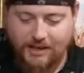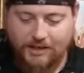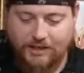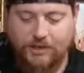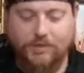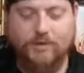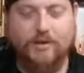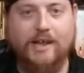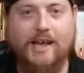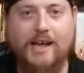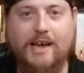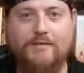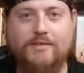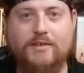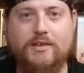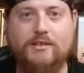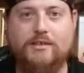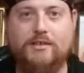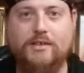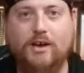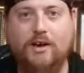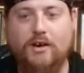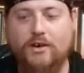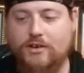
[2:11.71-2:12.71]
you could have
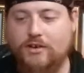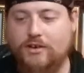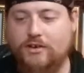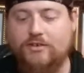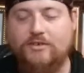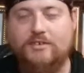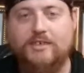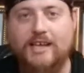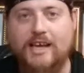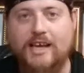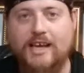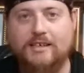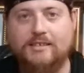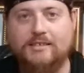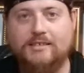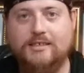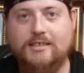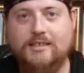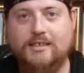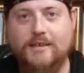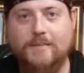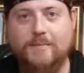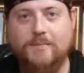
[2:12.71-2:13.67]
this on your desk,